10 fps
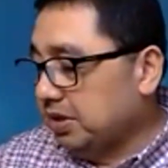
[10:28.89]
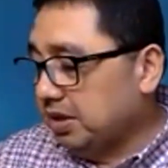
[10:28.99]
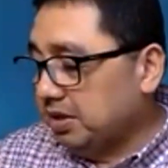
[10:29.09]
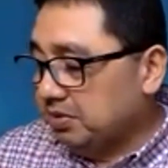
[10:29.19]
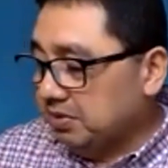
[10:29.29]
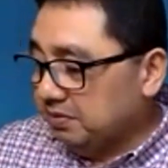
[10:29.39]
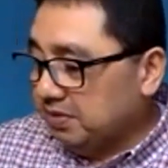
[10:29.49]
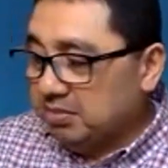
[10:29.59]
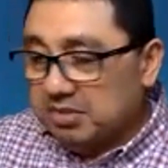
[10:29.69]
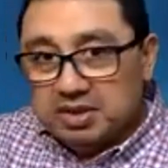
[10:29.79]
there are two of
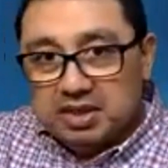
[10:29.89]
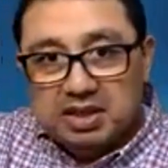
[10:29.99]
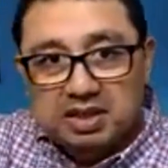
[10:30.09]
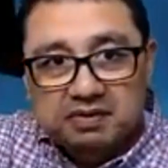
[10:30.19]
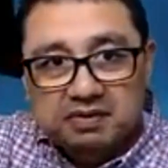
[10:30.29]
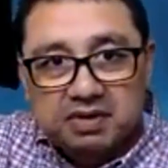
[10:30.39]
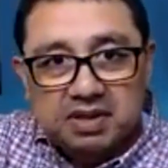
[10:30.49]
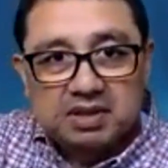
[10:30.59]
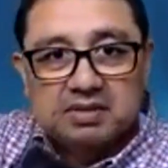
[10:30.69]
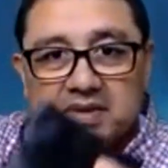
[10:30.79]
them already for
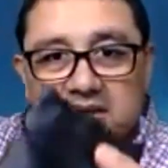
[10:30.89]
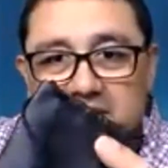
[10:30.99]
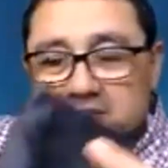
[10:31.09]
this one.